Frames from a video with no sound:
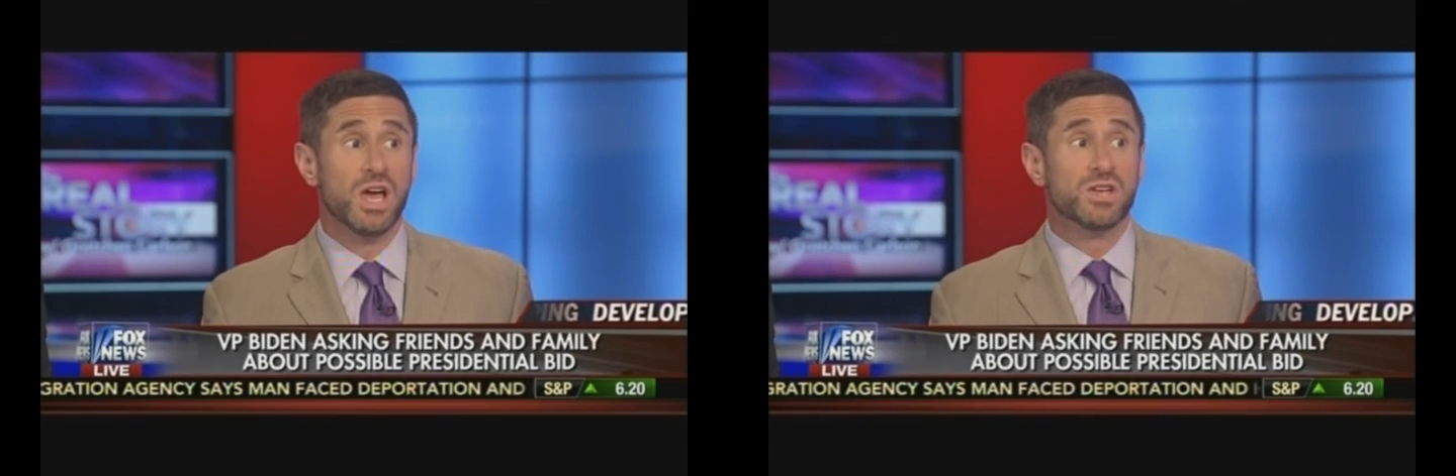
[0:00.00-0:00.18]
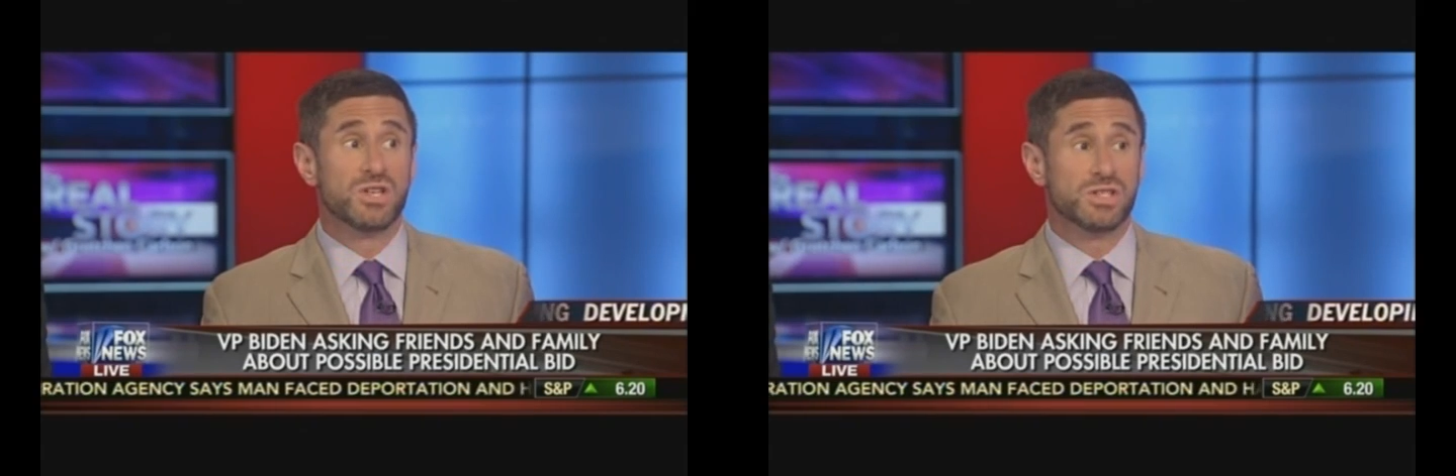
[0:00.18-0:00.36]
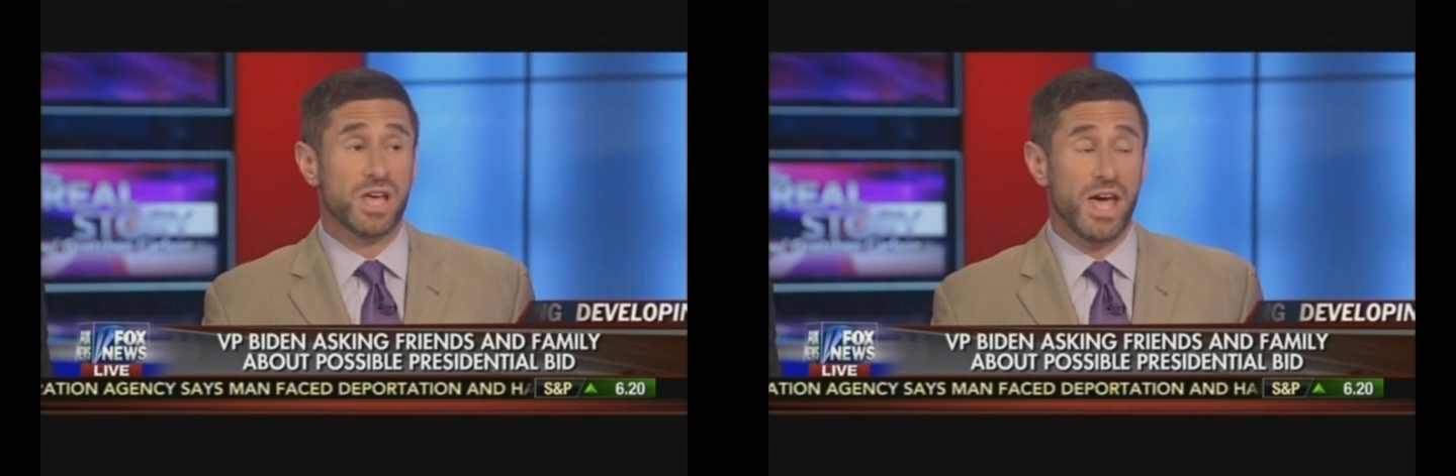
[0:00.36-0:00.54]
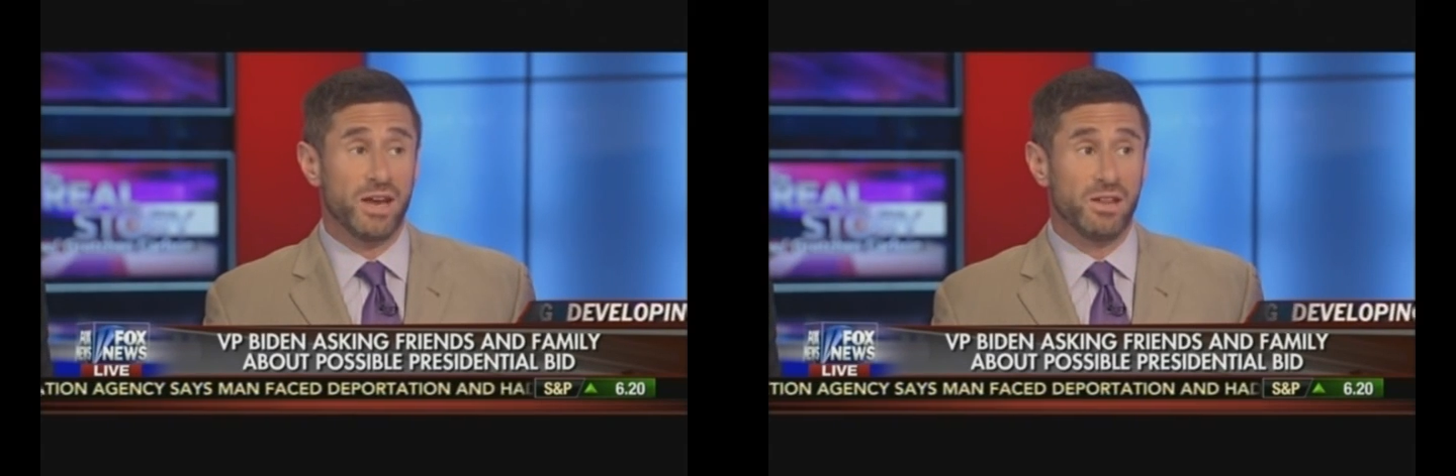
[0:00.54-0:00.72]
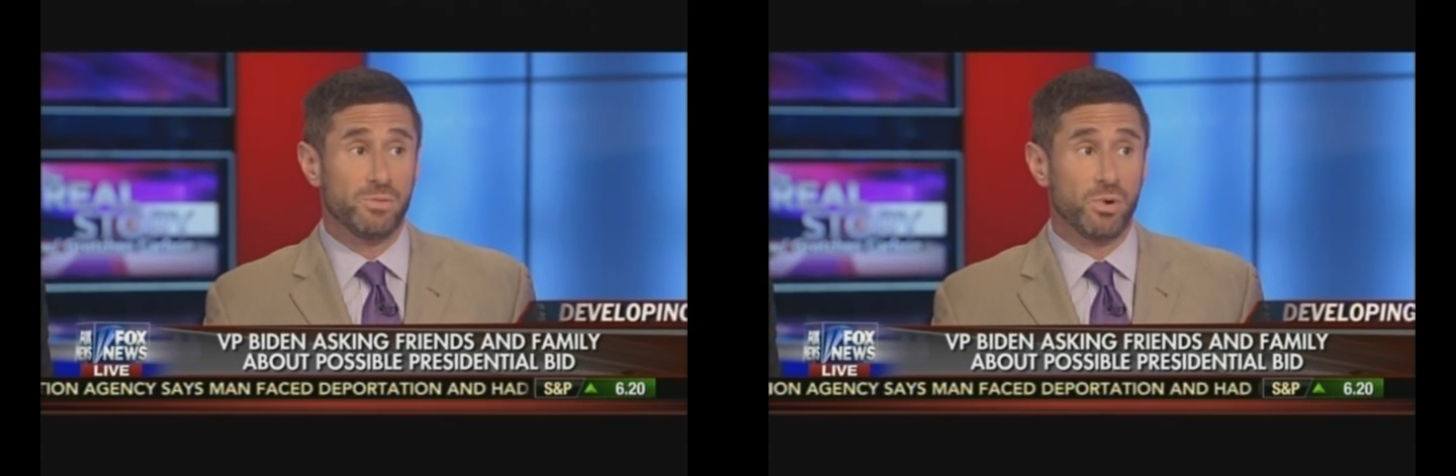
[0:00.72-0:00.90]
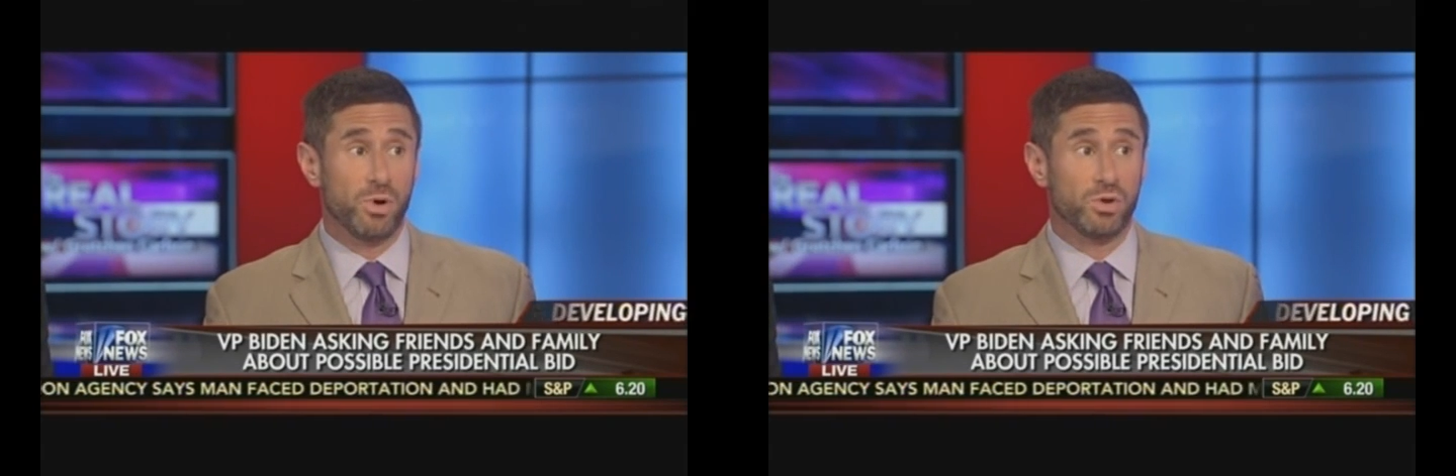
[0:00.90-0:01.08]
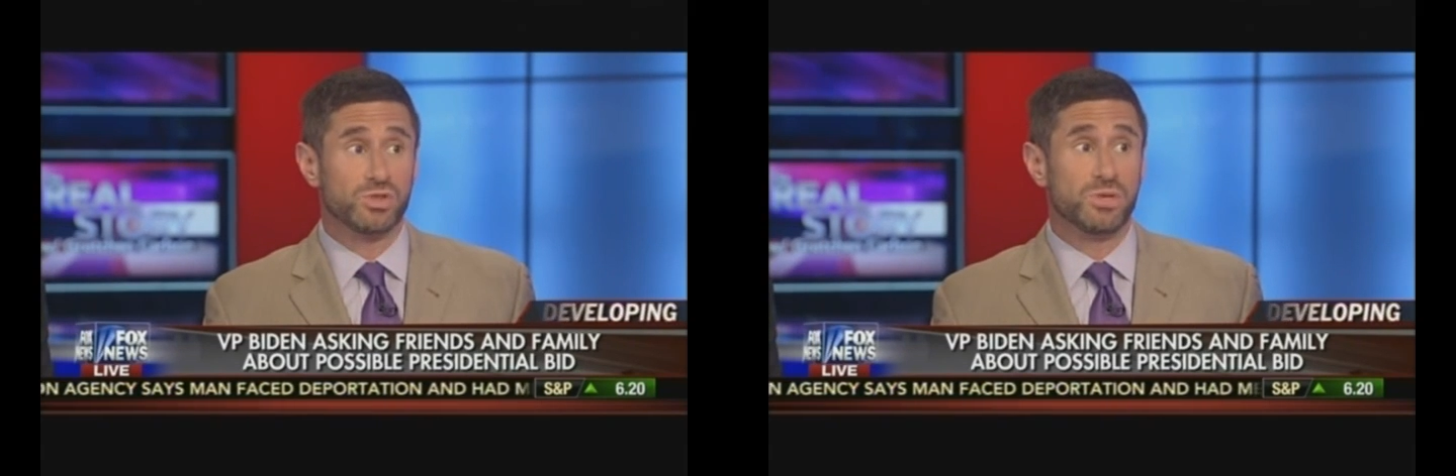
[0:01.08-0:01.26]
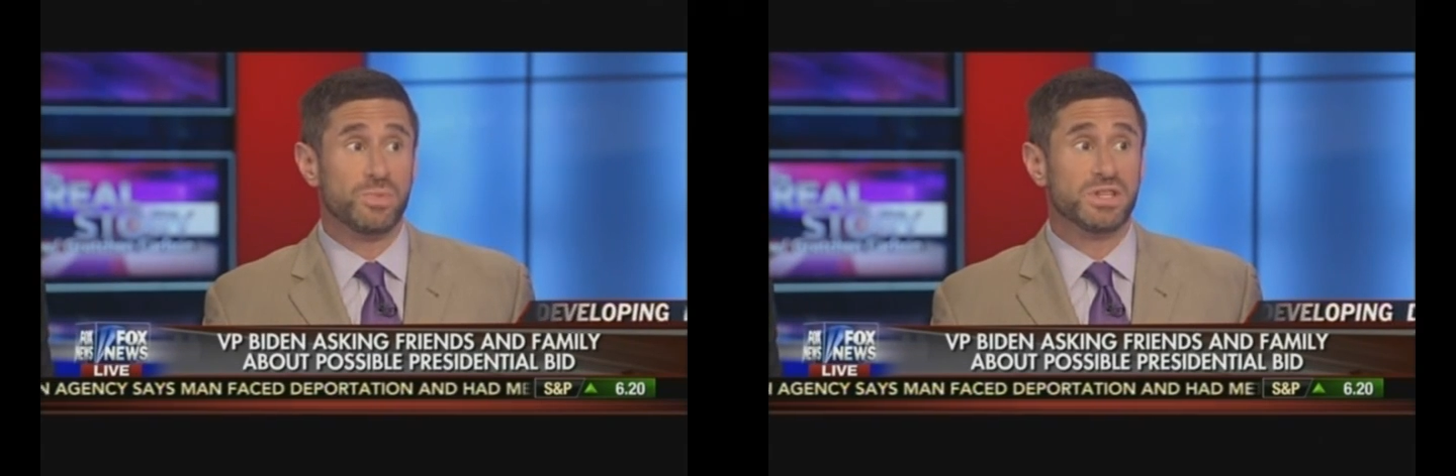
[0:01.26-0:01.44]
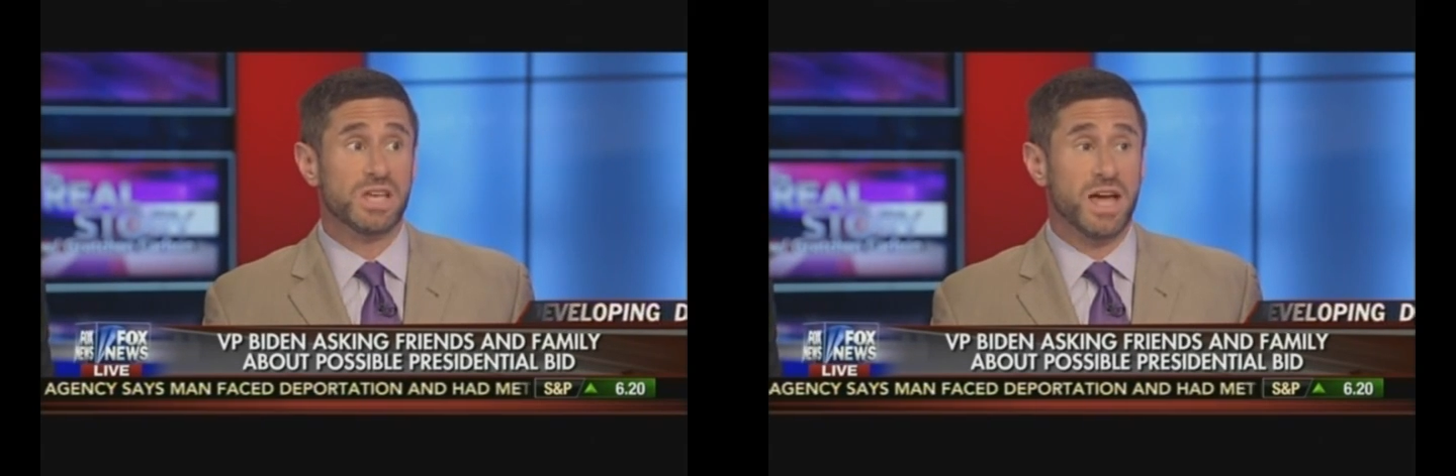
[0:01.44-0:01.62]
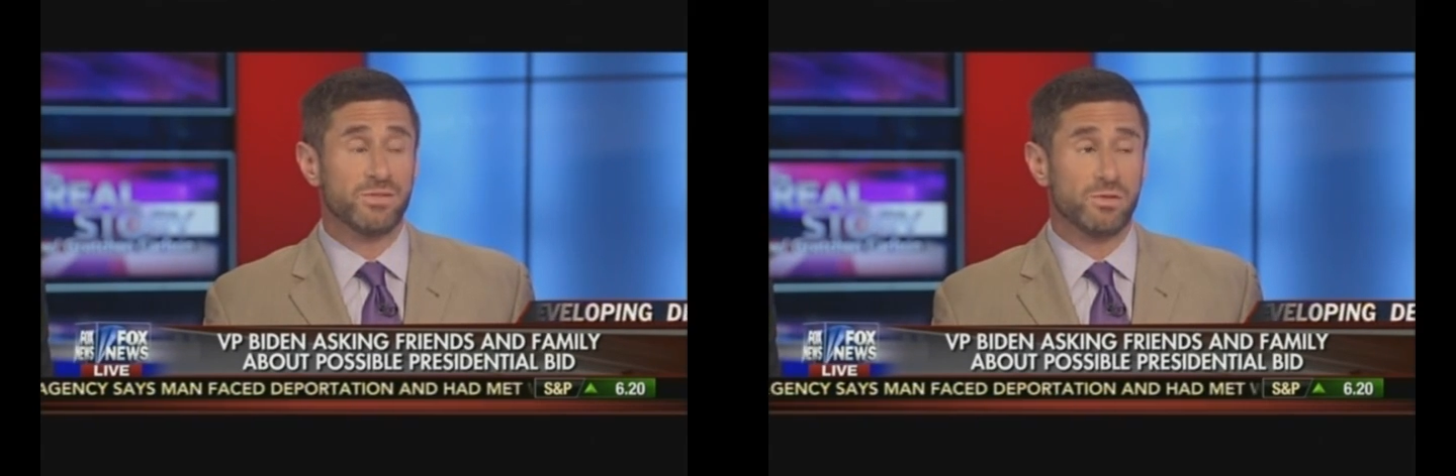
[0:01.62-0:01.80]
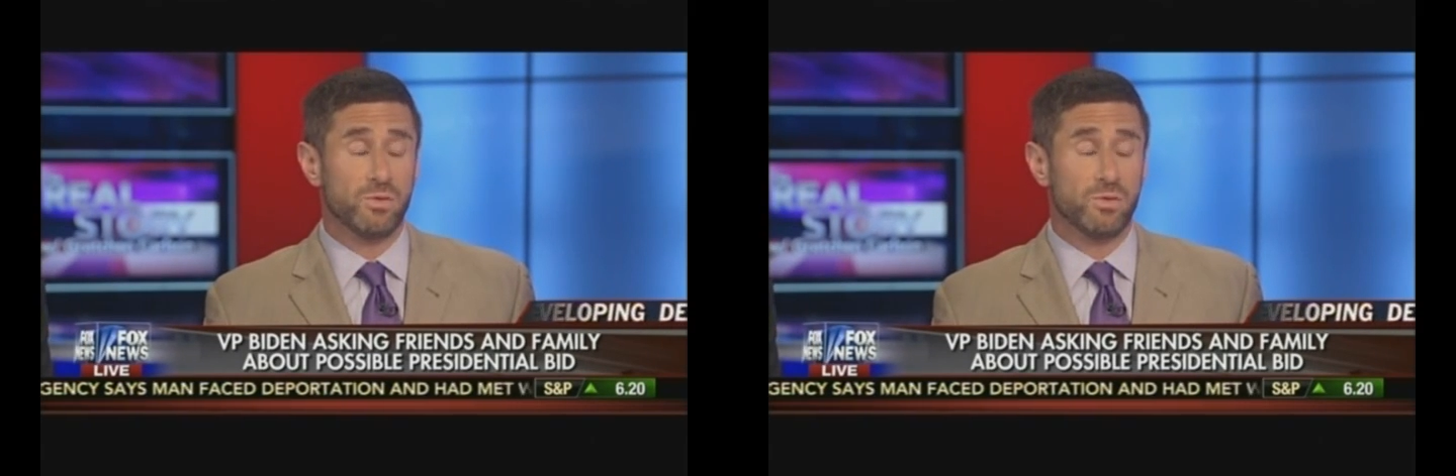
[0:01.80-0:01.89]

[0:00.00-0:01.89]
She's ahead in the polls. She beats every